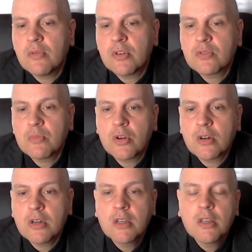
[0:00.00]
was
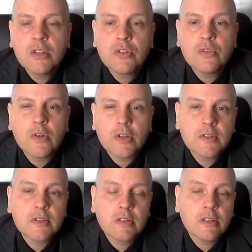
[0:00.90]
more
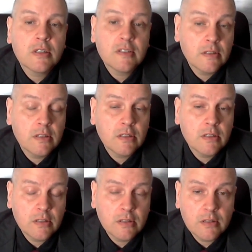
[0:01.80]
towards
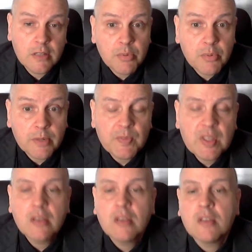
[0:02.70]
Libra.
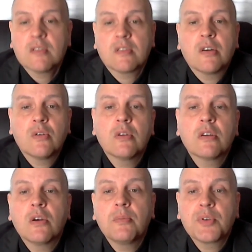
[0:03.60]
So
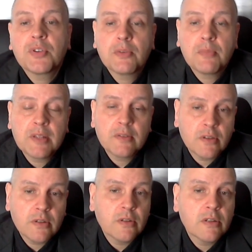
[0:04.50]

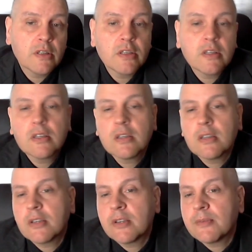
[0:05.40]
comportamental
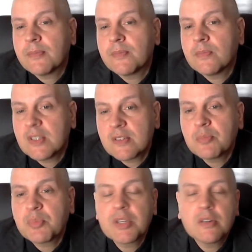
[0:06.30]

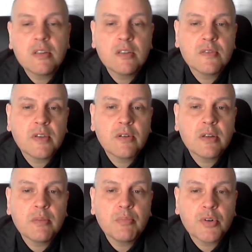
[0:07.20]
discipline is
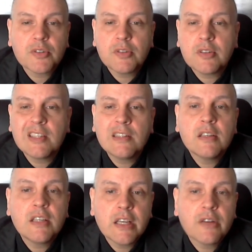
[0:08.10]
very important in
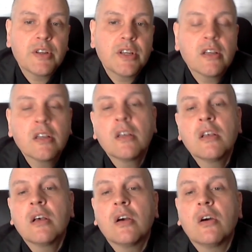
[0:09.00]
the area
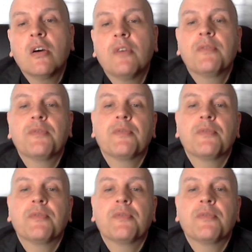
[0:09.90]
of